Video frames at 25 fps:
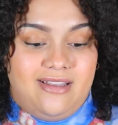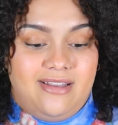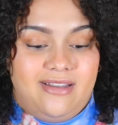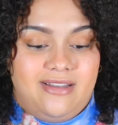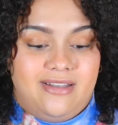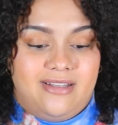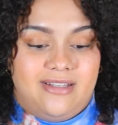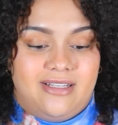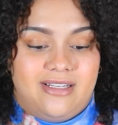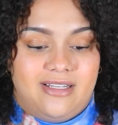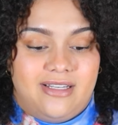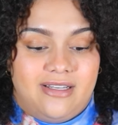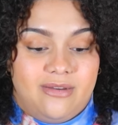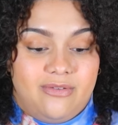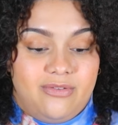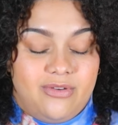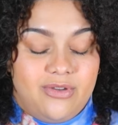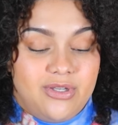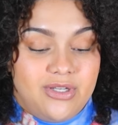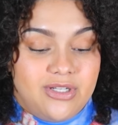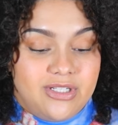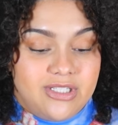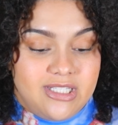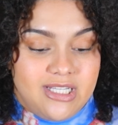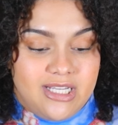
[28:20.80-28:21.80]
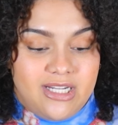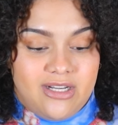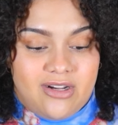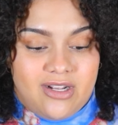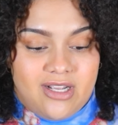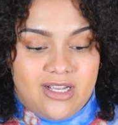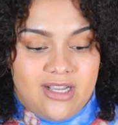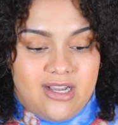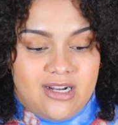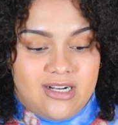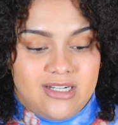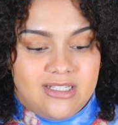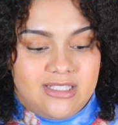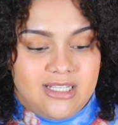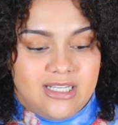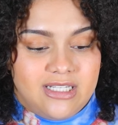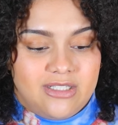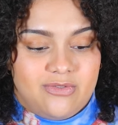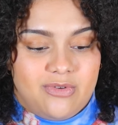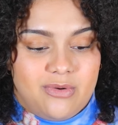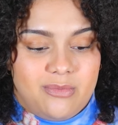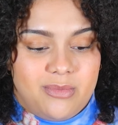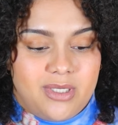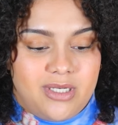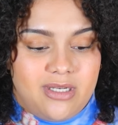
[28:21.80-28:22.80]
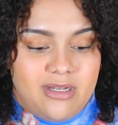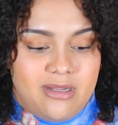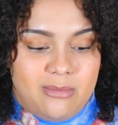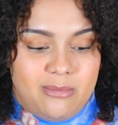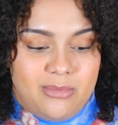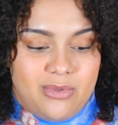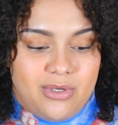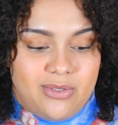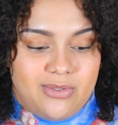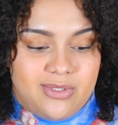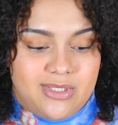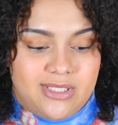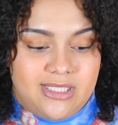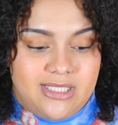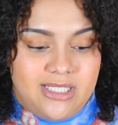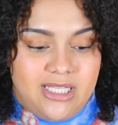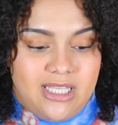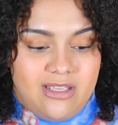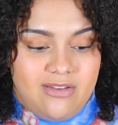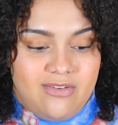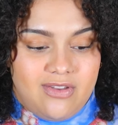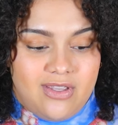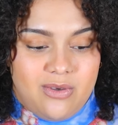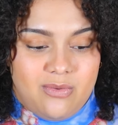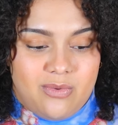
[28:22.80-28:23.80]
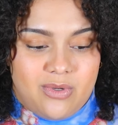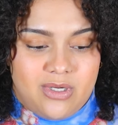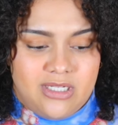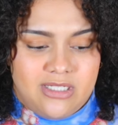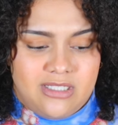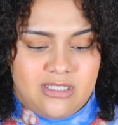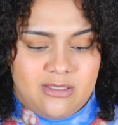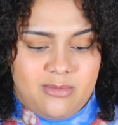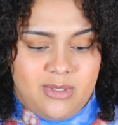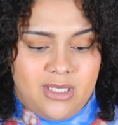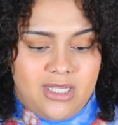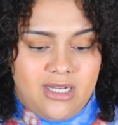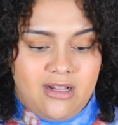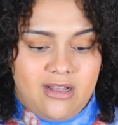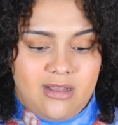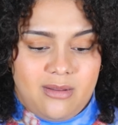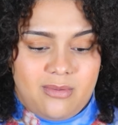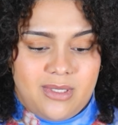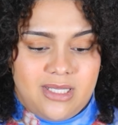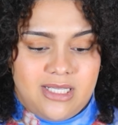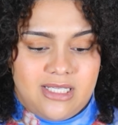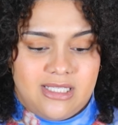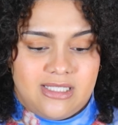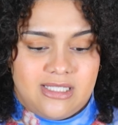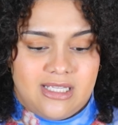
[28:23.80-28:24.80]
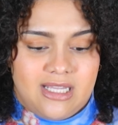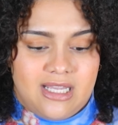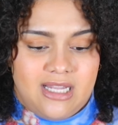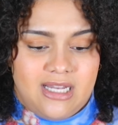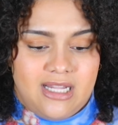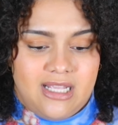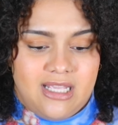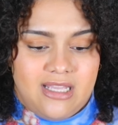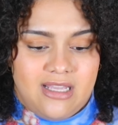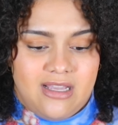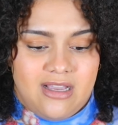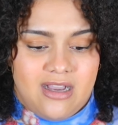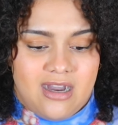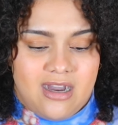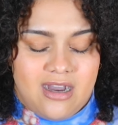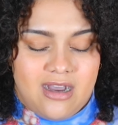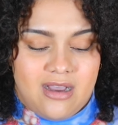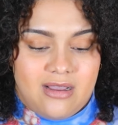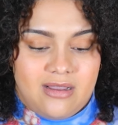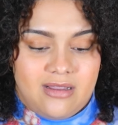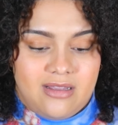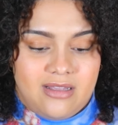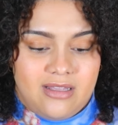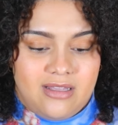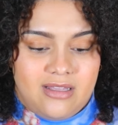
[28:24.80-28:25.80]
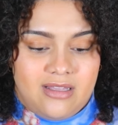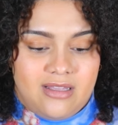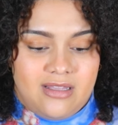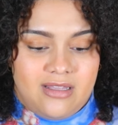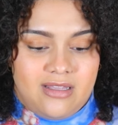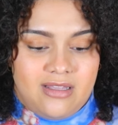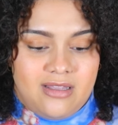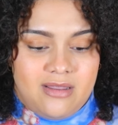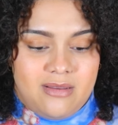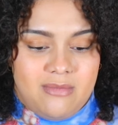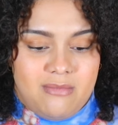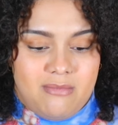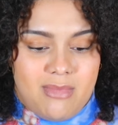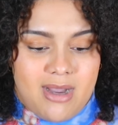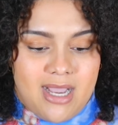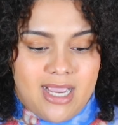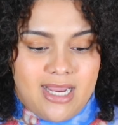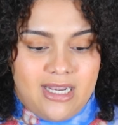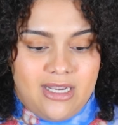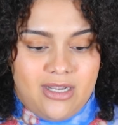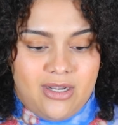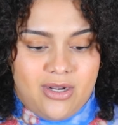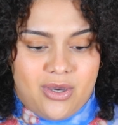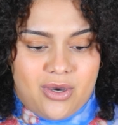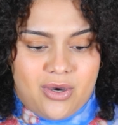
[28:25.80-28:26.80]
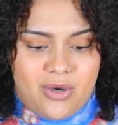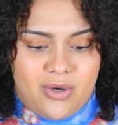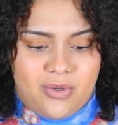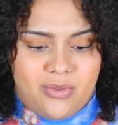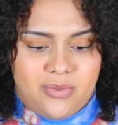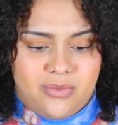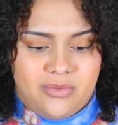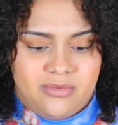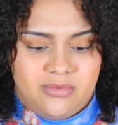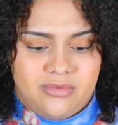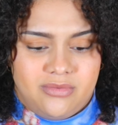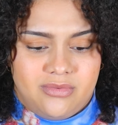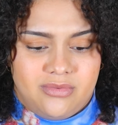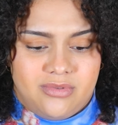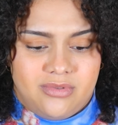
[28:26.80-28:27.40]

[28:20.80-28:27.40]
a few years later, I got a text from a number. It was Steve. He wanted to meet up. He said he got my no,